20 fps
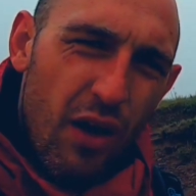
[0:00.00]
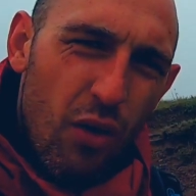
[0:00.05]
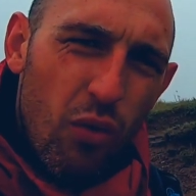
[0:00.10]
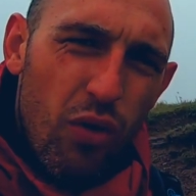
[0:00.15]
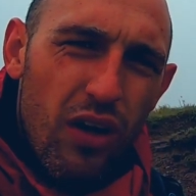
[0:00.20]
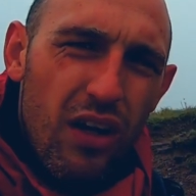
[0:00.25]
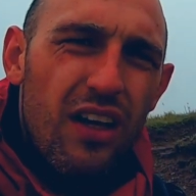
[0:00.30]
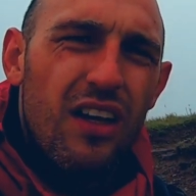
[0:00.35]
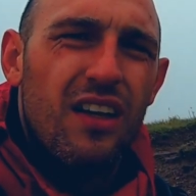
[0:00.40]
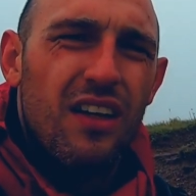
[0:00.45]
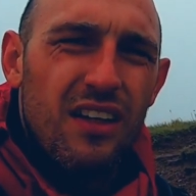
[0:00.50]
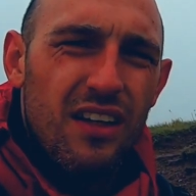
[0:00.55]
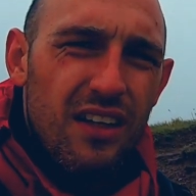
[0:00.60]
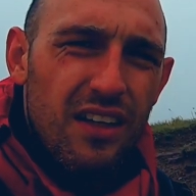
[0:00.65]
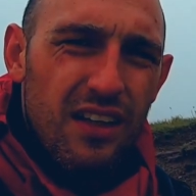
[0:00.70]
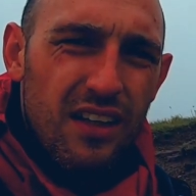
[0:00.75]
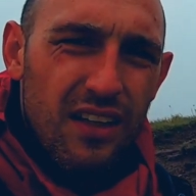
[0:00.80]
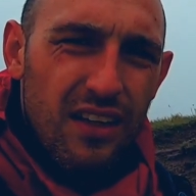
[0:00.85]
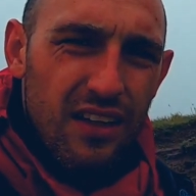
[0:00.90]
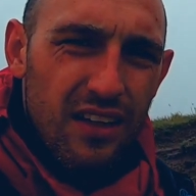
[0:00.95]
hill,
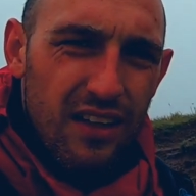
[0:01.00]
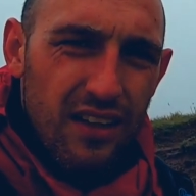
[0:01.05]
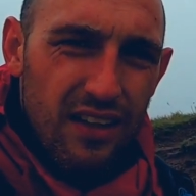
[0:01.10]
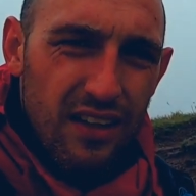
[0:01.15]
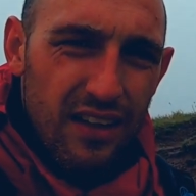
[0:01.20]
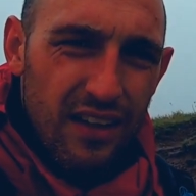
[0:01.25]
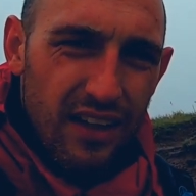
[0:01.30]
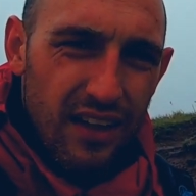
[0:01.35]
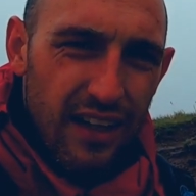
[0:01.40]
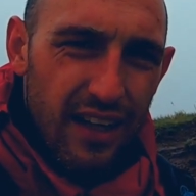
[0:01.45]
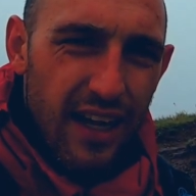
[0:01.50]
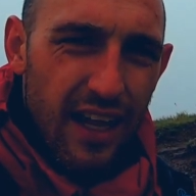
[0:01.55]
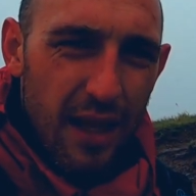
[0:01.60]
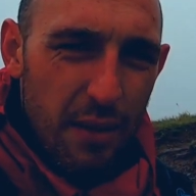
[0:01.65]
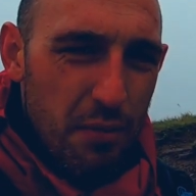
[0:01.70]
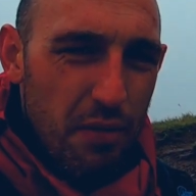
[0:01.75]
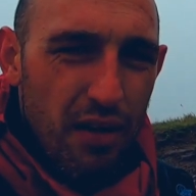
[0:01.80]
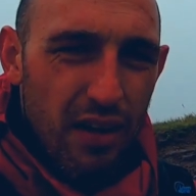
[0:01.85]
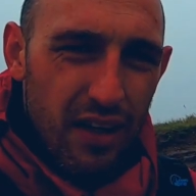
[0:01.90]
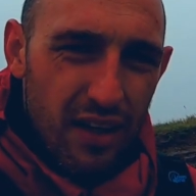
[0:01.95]

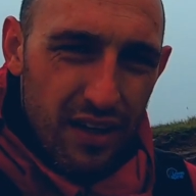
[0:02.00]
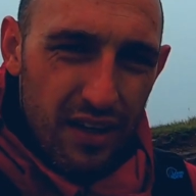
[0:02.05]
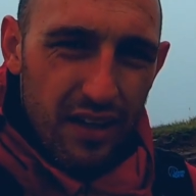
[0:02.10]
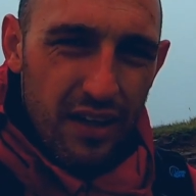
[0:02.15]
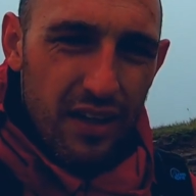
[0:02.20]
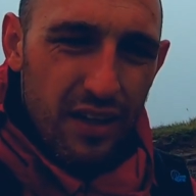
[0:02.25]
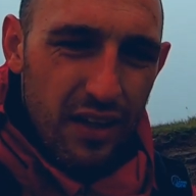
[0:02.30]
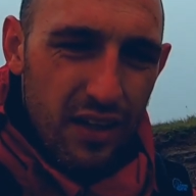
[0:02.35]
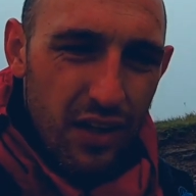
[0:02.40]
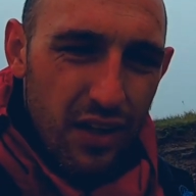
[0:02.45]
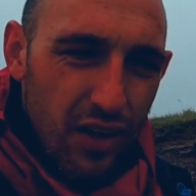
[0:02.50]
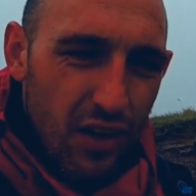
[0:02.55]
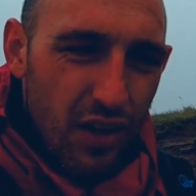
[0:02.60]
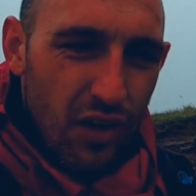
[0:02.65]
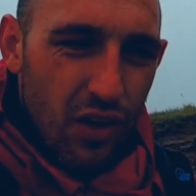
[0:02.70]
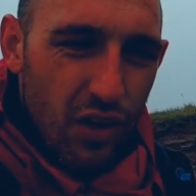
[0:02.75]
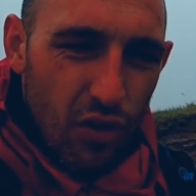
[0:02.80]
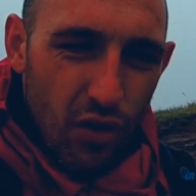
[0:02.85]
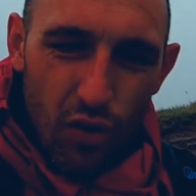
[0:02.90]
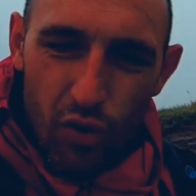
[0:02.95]
and
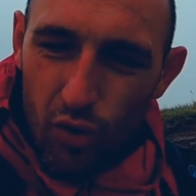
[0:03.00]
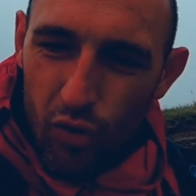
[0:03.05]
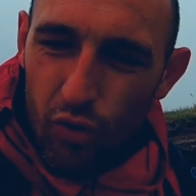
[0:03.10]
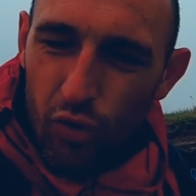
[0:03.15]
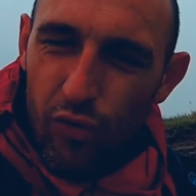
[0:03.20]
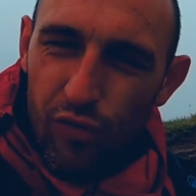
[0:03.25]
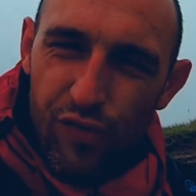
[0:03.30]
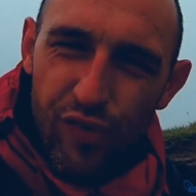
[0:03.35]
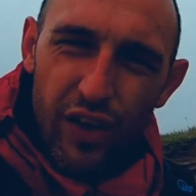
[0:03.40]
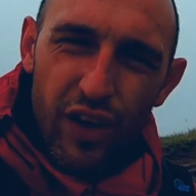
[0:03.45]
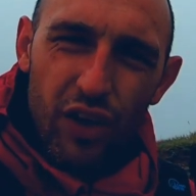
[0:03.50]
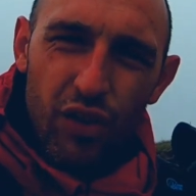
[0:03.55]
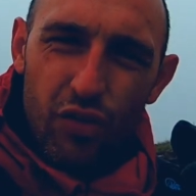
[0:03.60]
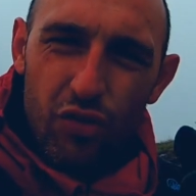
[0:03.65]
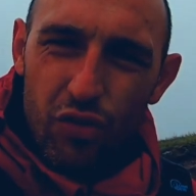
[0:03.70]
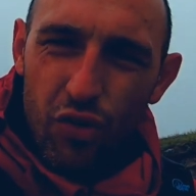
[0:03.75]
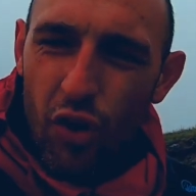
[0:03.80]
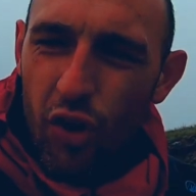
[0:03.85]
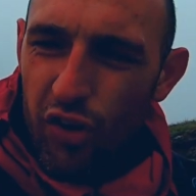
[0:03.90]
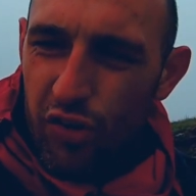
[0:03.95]
fingers
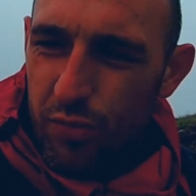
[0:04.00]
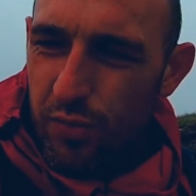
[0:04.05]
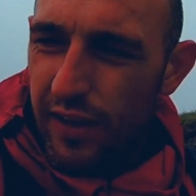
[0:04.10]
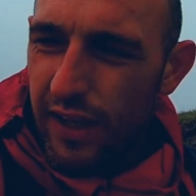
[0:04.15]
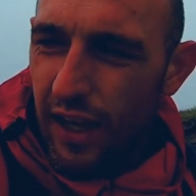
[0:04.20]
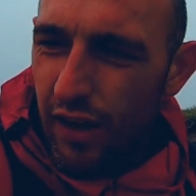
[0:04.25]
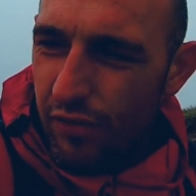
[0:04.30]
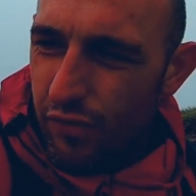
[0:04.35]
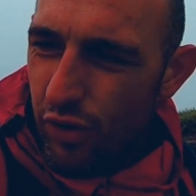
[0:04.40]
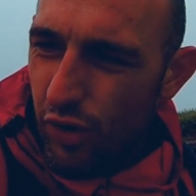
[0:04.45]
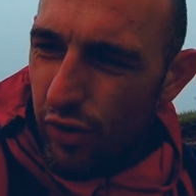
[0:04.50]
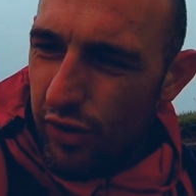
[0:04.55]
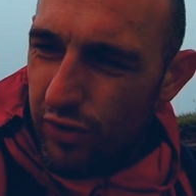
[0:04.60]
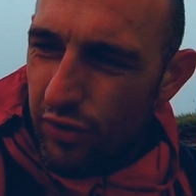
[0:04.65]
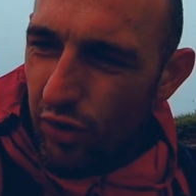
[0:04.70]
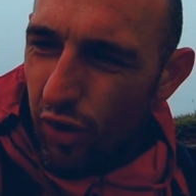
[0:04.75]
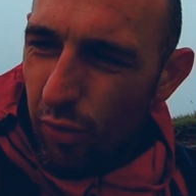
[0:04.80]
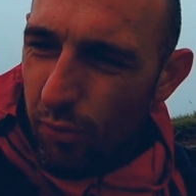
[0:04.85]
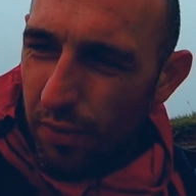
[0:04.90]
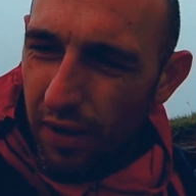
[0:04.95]
crossed we get a view at the
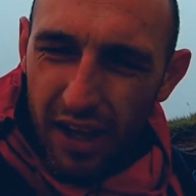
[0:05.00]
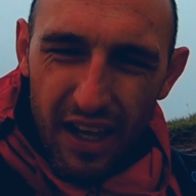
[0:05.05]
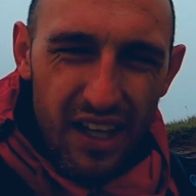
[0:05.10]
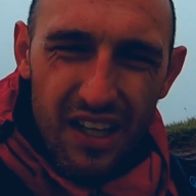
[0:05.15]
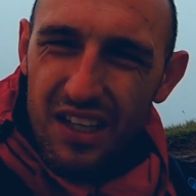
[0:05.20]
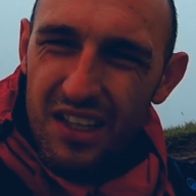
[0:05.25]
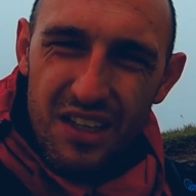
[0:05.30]
top, but